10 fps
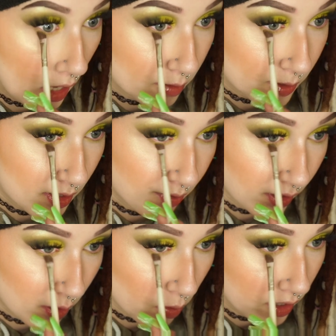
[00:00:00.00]
I
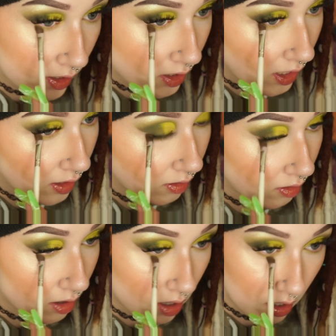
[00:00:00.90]
specifically wanted to take
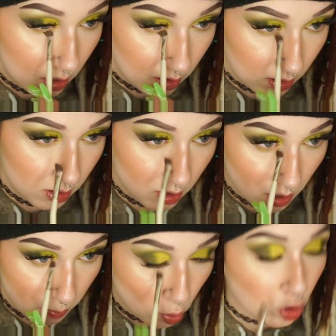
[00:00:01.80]

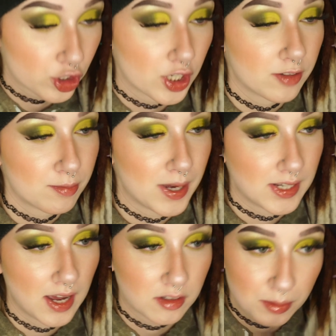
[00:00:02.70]
a portion of my
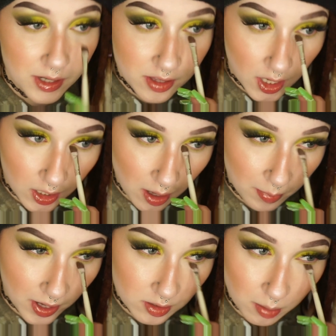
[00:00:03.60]
tax money that I got back